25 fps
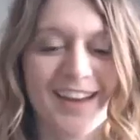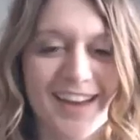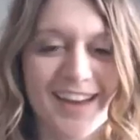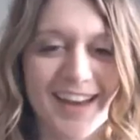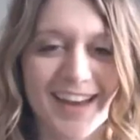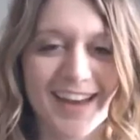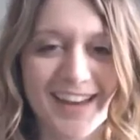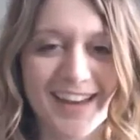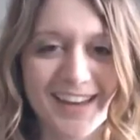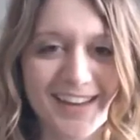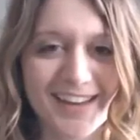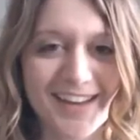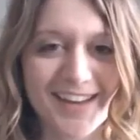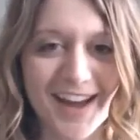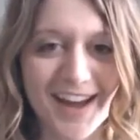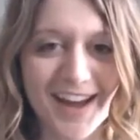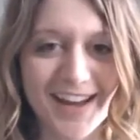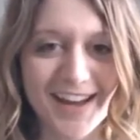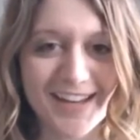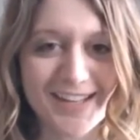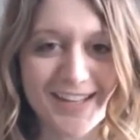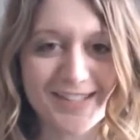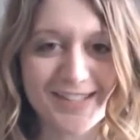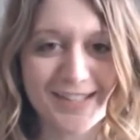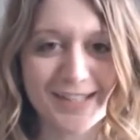Hey
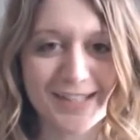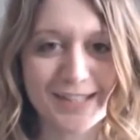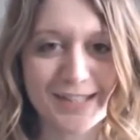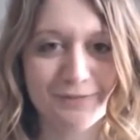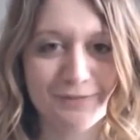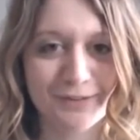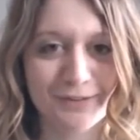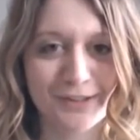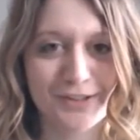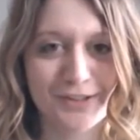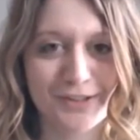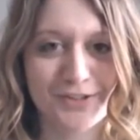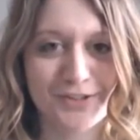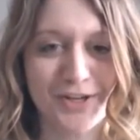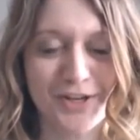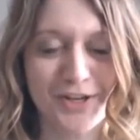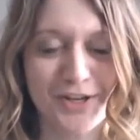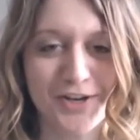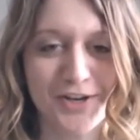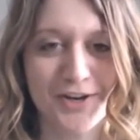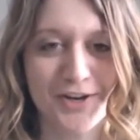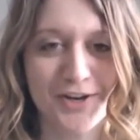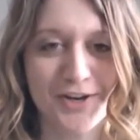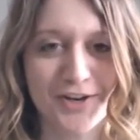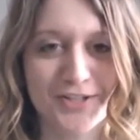guys, it's Felicia
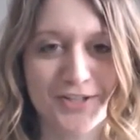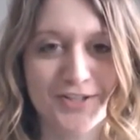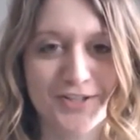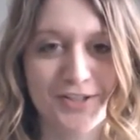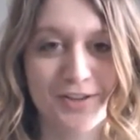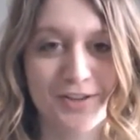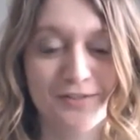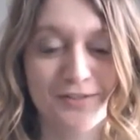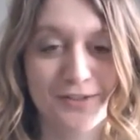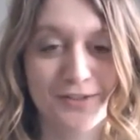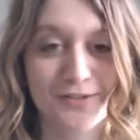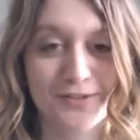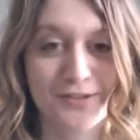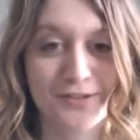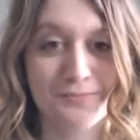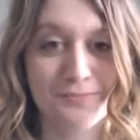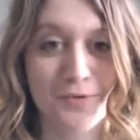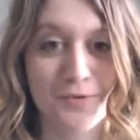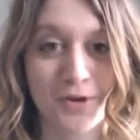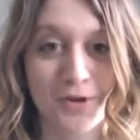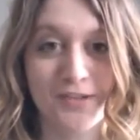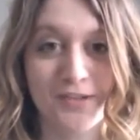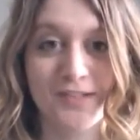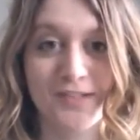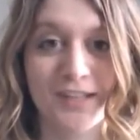here to give you some
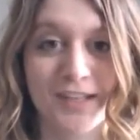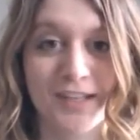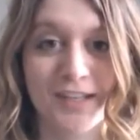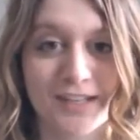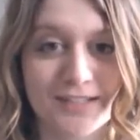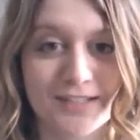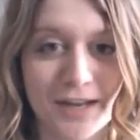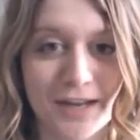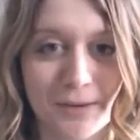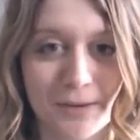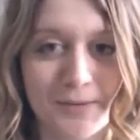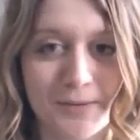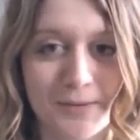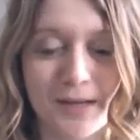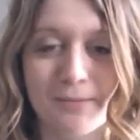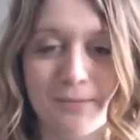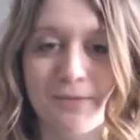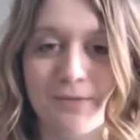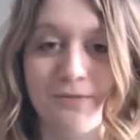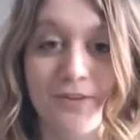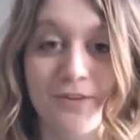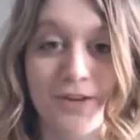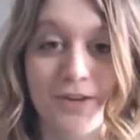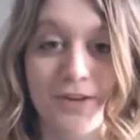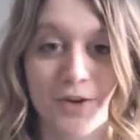more singing tips. I'm
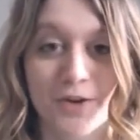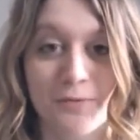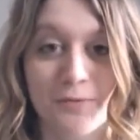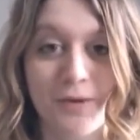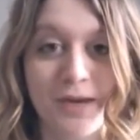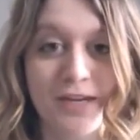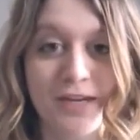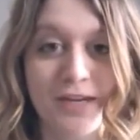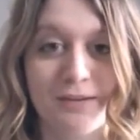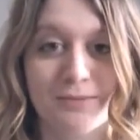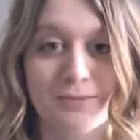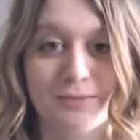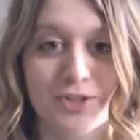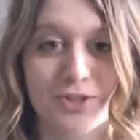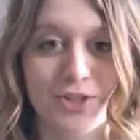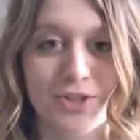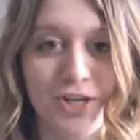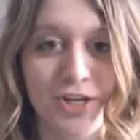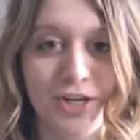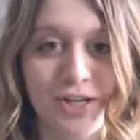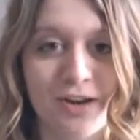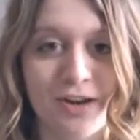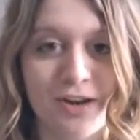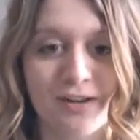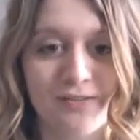a video making
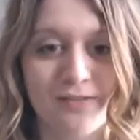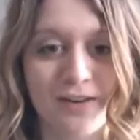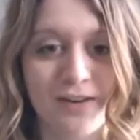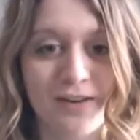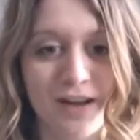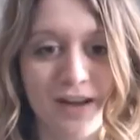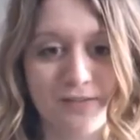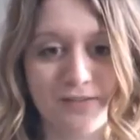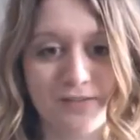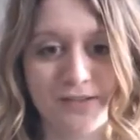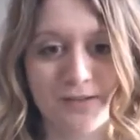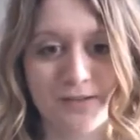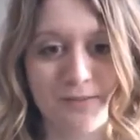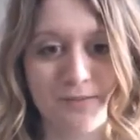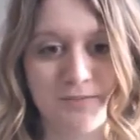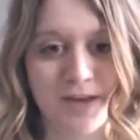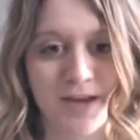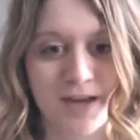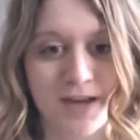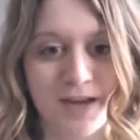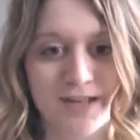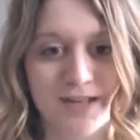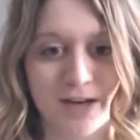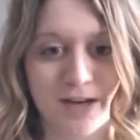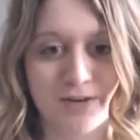machine. I even have some
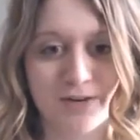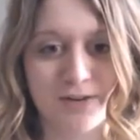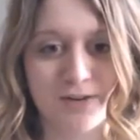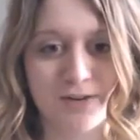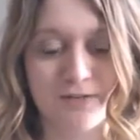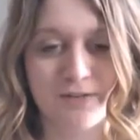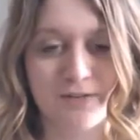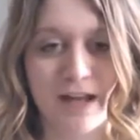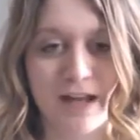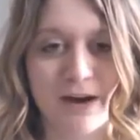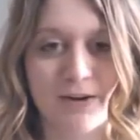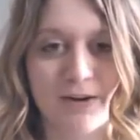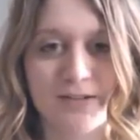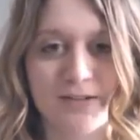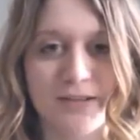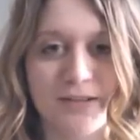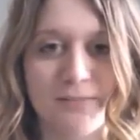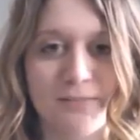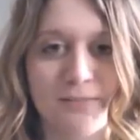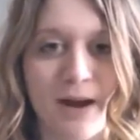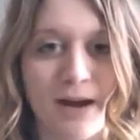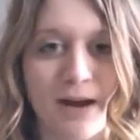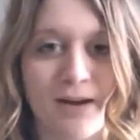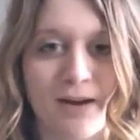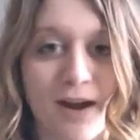decorative flowers in the
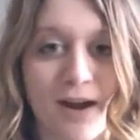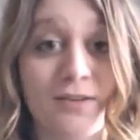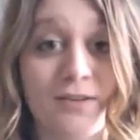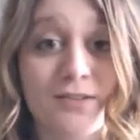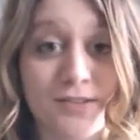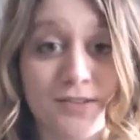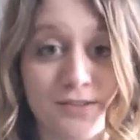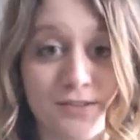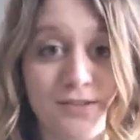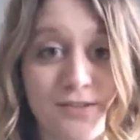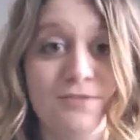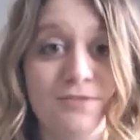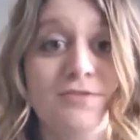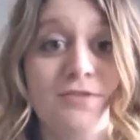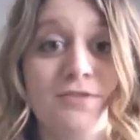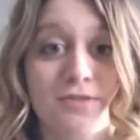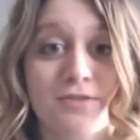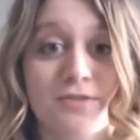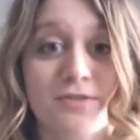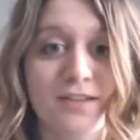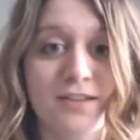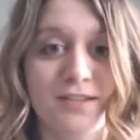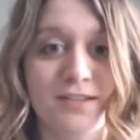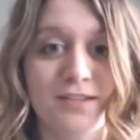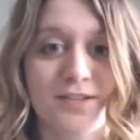background so you know
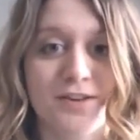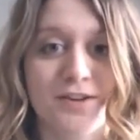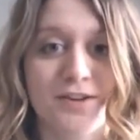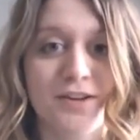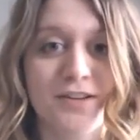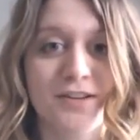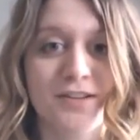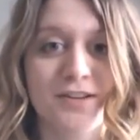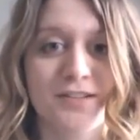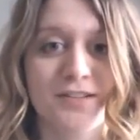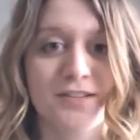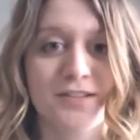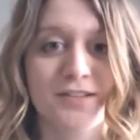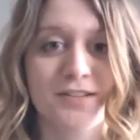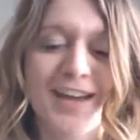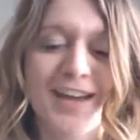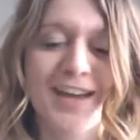that it's serious.